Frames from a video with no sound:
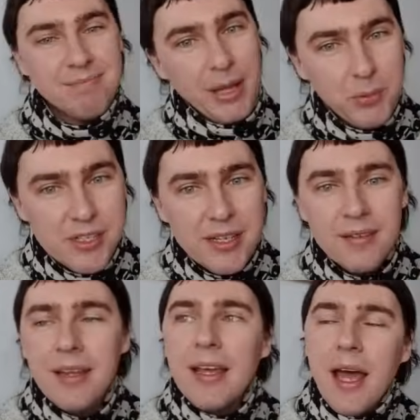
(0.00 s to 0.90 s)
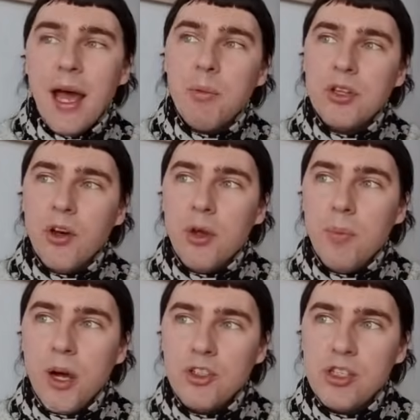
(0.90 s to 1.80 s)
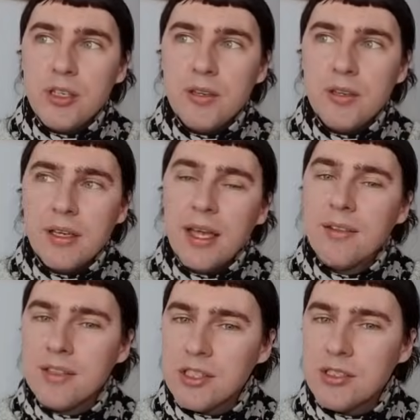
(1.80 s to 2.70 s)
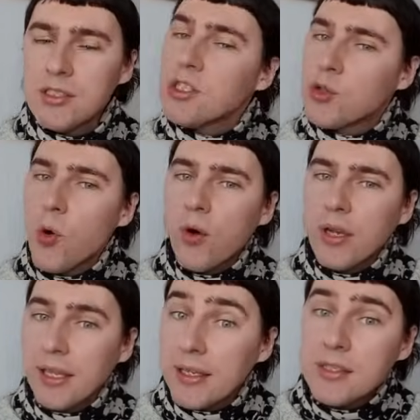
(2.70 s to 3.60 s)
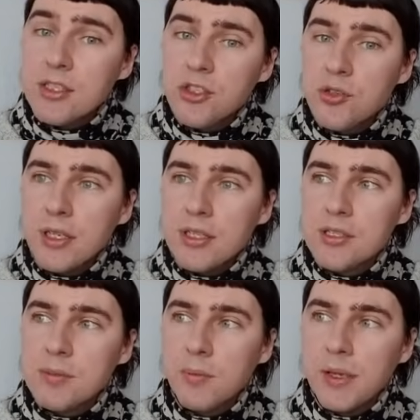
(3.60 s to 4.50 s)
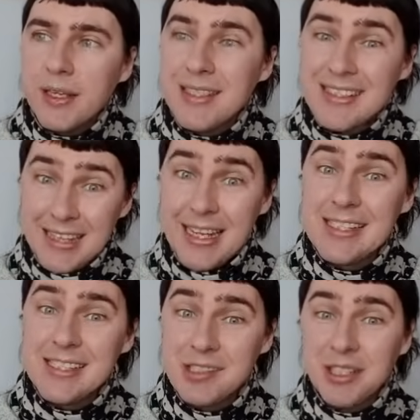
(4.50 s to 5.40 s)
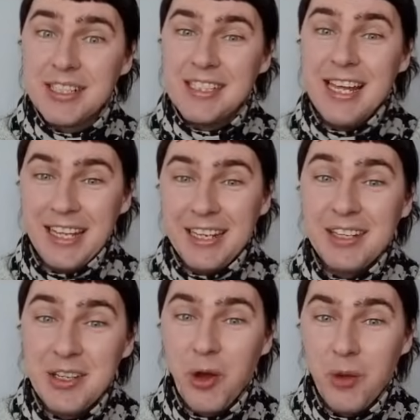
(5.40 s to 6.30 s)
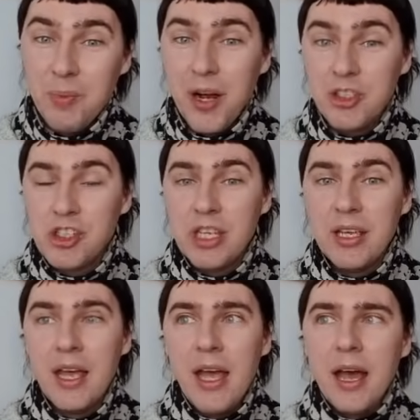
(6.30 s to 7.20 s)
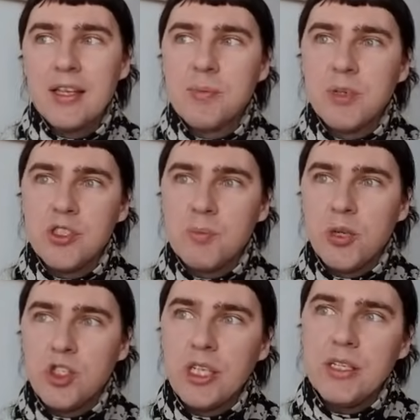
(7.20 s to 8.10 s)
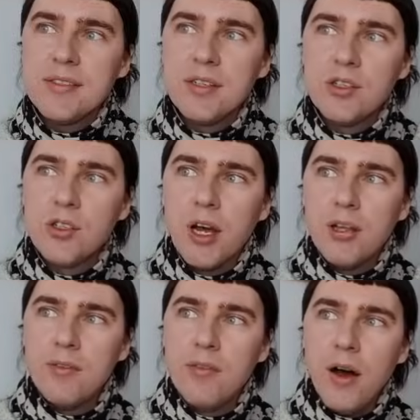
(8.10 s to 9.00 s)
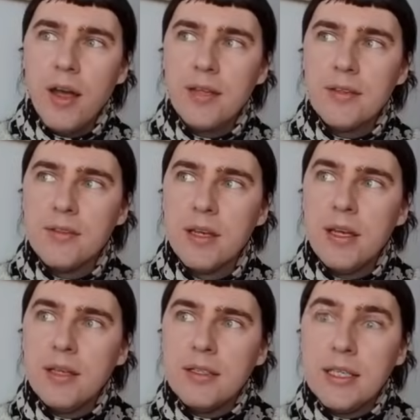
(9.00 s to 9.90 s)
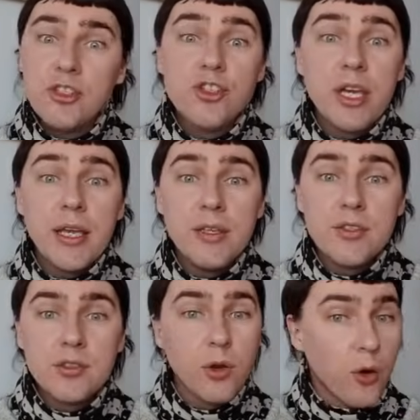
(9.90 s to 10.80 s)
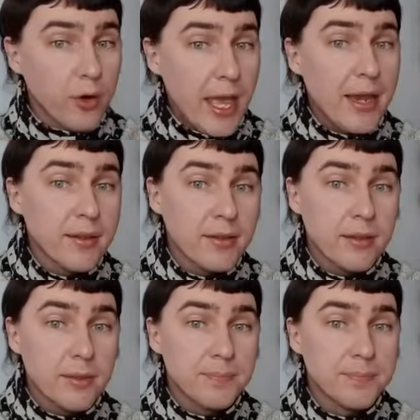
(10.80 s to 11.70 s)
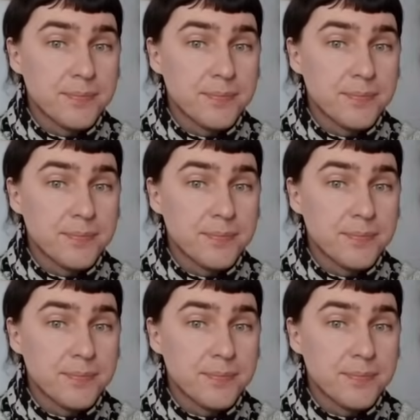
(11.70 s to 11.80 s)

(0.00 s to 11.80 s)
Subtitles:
that was it. And with Dodonpachi, again, the scoring is strict, but it's less strict than in Donpachi, and it's much easier to kind of find these chains organically.